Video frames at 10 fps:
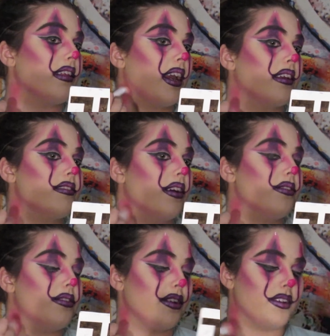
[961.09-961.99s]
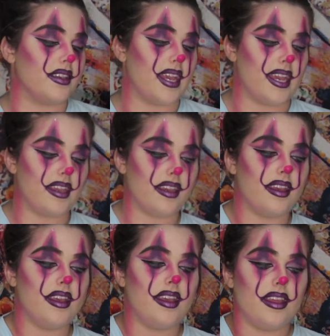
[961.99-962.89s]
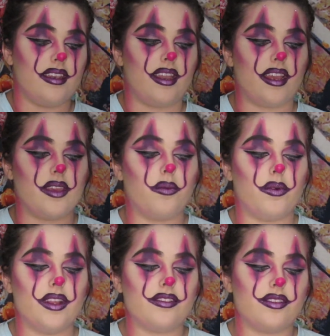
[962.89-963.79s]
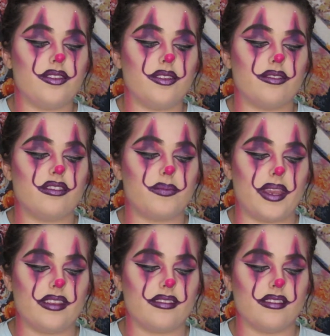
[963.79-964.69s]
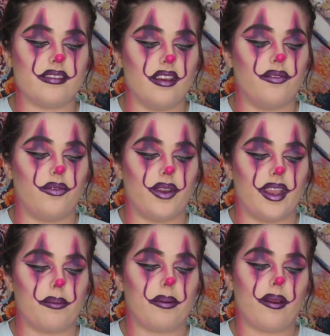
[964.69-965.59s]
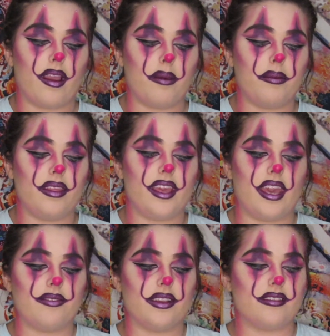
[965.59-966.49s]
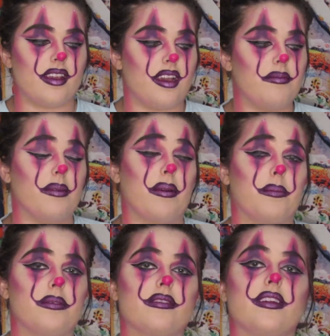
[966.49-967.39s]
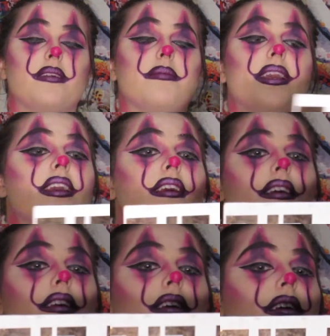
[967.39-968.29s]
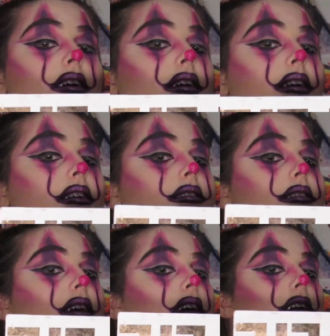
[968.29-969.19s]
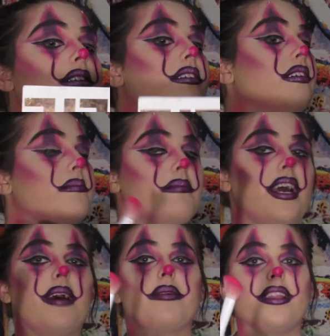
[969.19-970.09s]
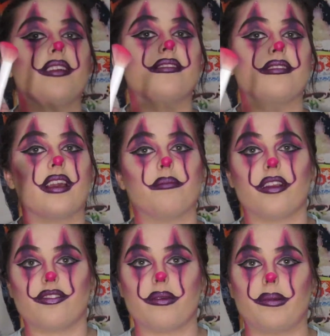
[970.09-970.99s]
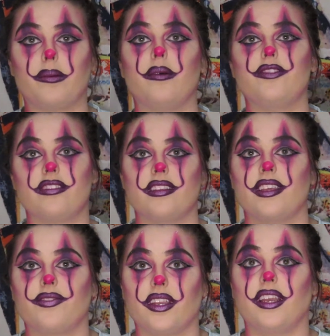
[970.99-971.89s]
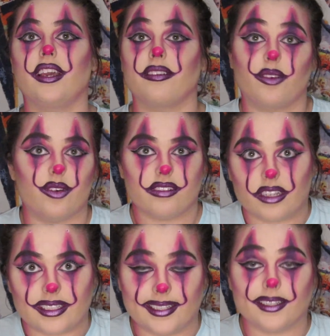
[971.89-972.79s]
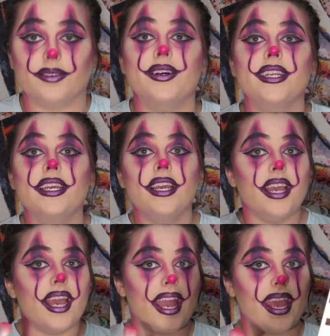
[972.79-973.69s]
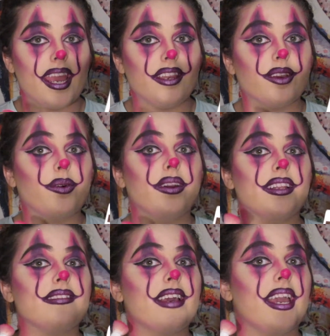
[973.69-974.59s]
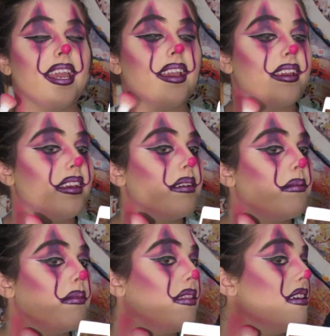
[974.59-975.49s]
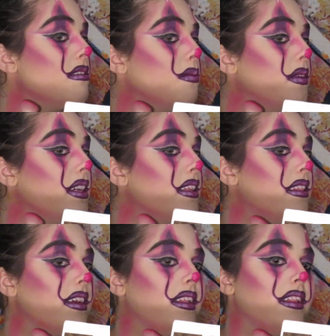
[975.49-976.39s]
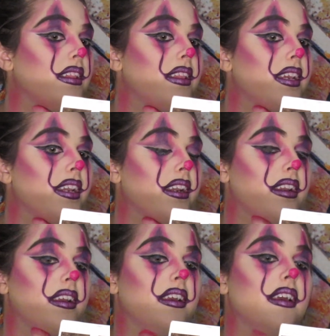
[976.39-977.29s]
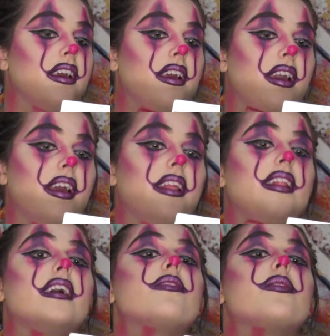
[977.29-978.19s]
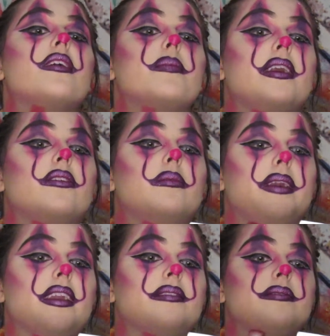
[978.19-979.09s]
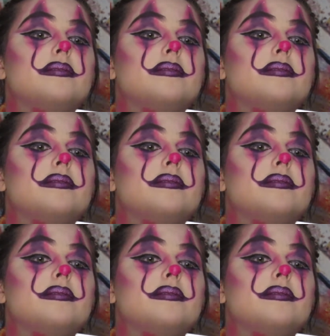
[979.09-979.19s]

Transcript: like so to your neck. Now you want to do spaces of where probably every time your purple is going to meet. So I'm going to use the same brush for my purple, just a different, of course, a cleaner one. And you're going to take this width and then there, and then that's where your pink will be.